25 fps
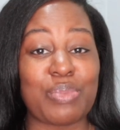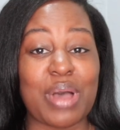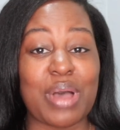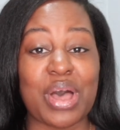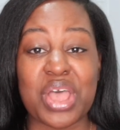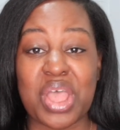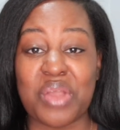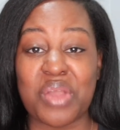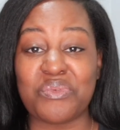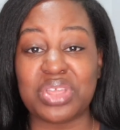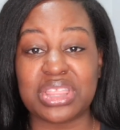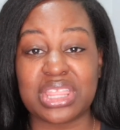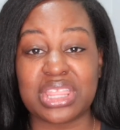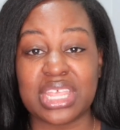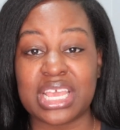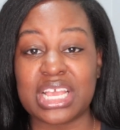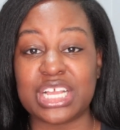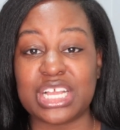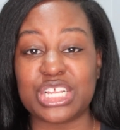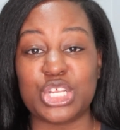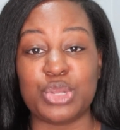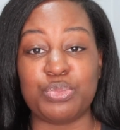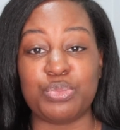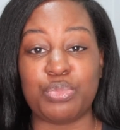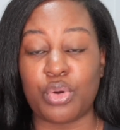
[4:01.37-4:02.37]
about
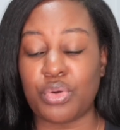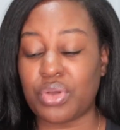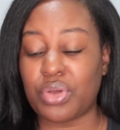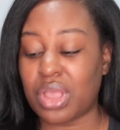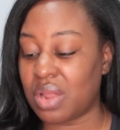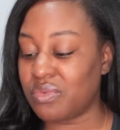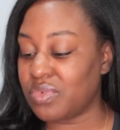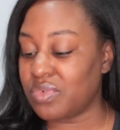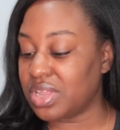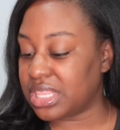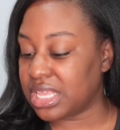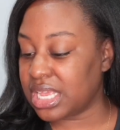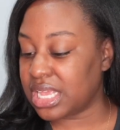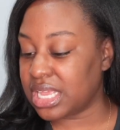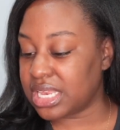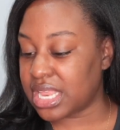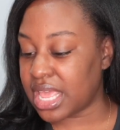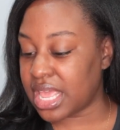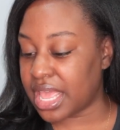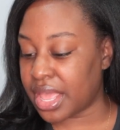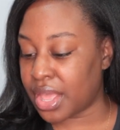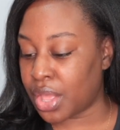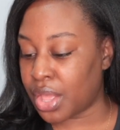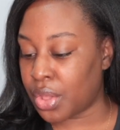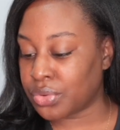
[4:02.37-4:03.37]
everything. She broke everything
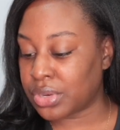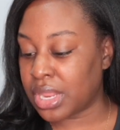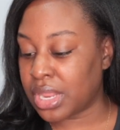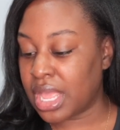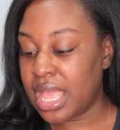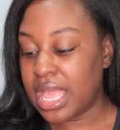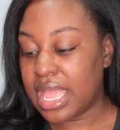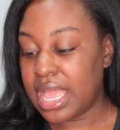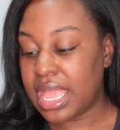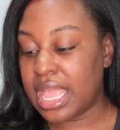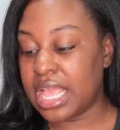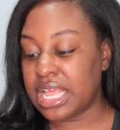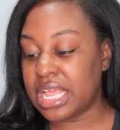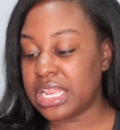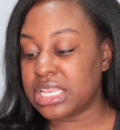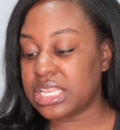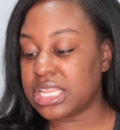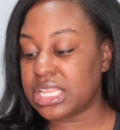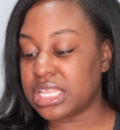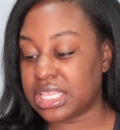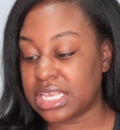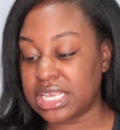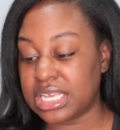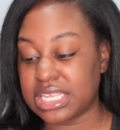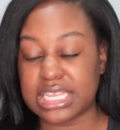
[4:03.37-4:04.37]
down, and
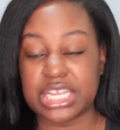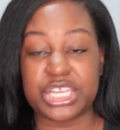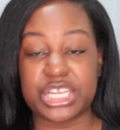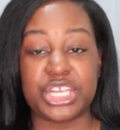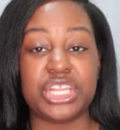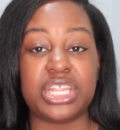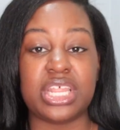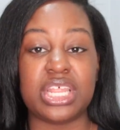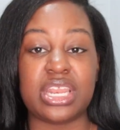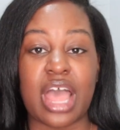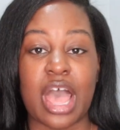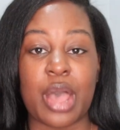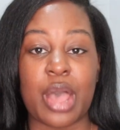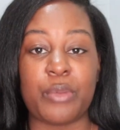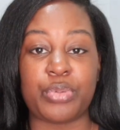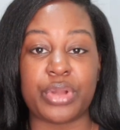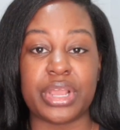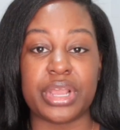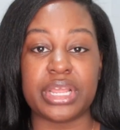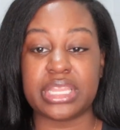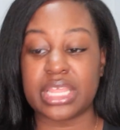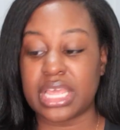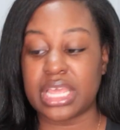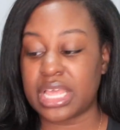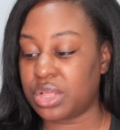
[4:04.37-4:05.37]
the things that she did not
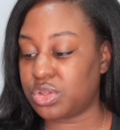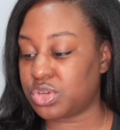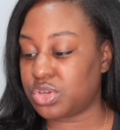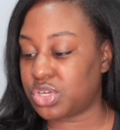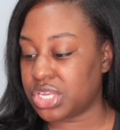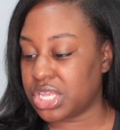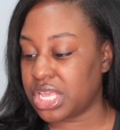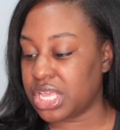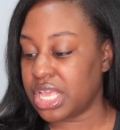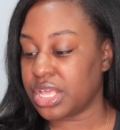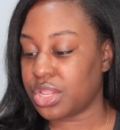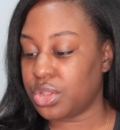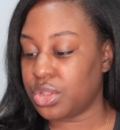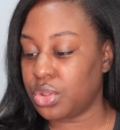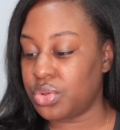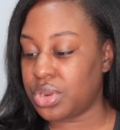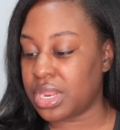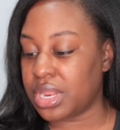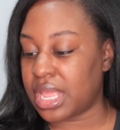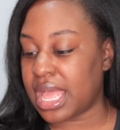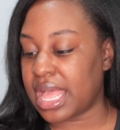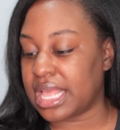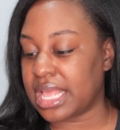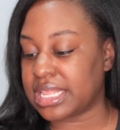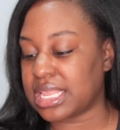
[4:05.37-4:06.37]
break down, she
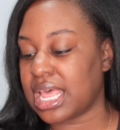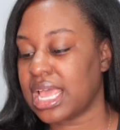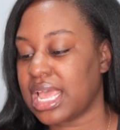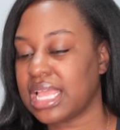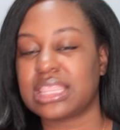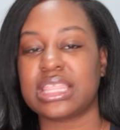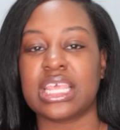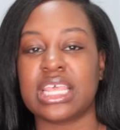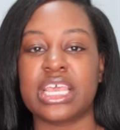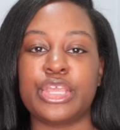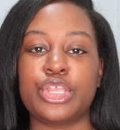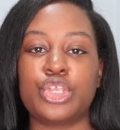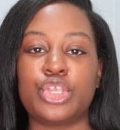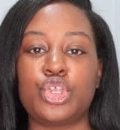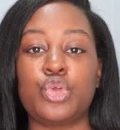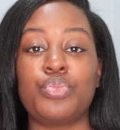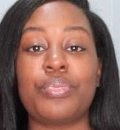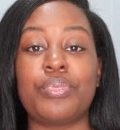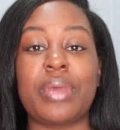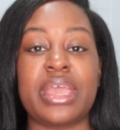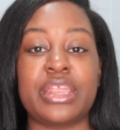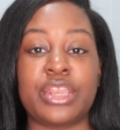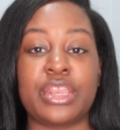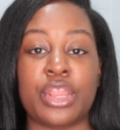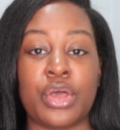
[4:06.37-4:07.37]
included as like things you
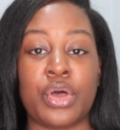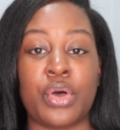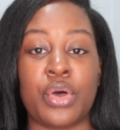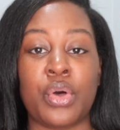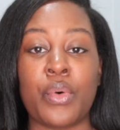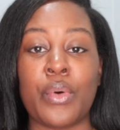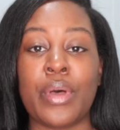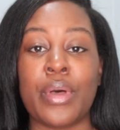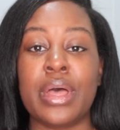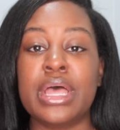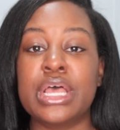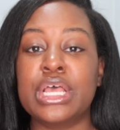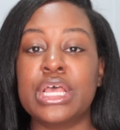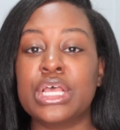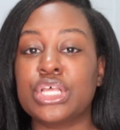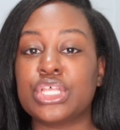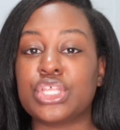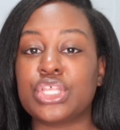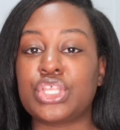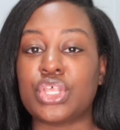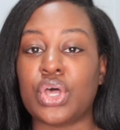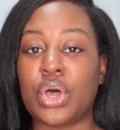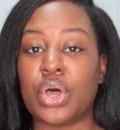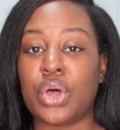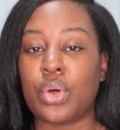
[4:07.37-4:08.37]
may know.
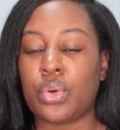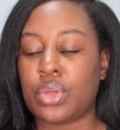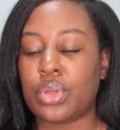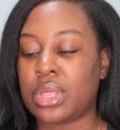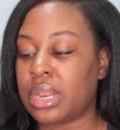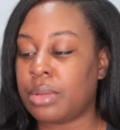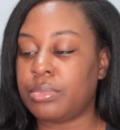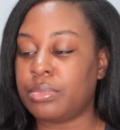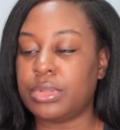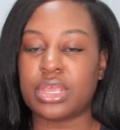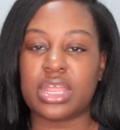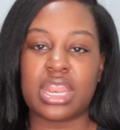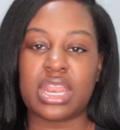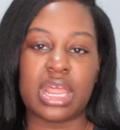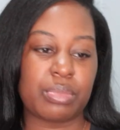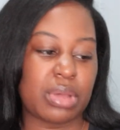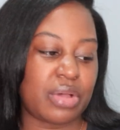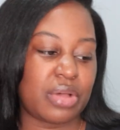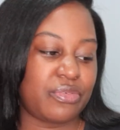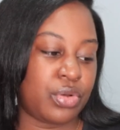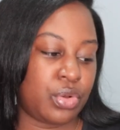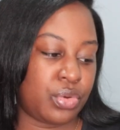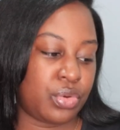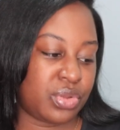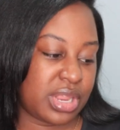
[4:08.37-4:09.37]
So, and I'm looking at my
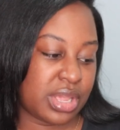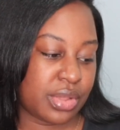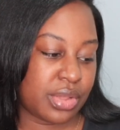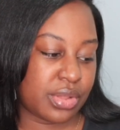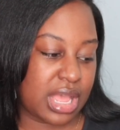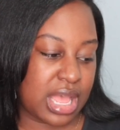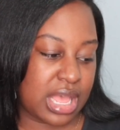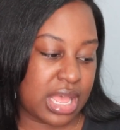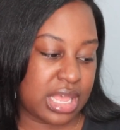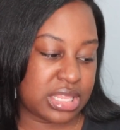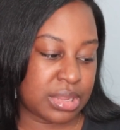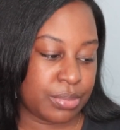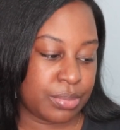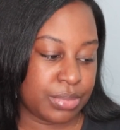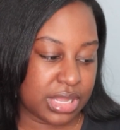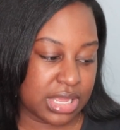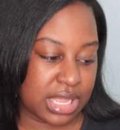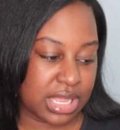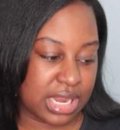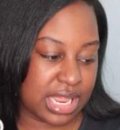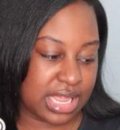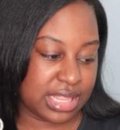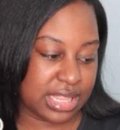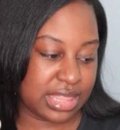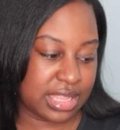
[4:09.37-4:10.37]
phone now, guys. I'm
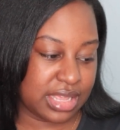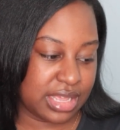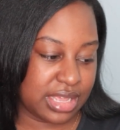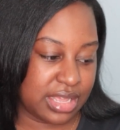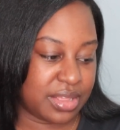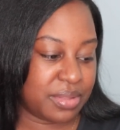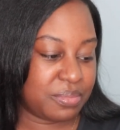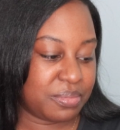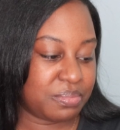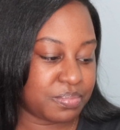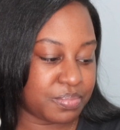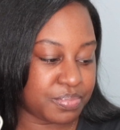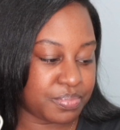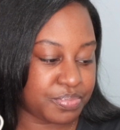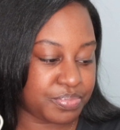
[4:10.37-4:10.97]
looking at the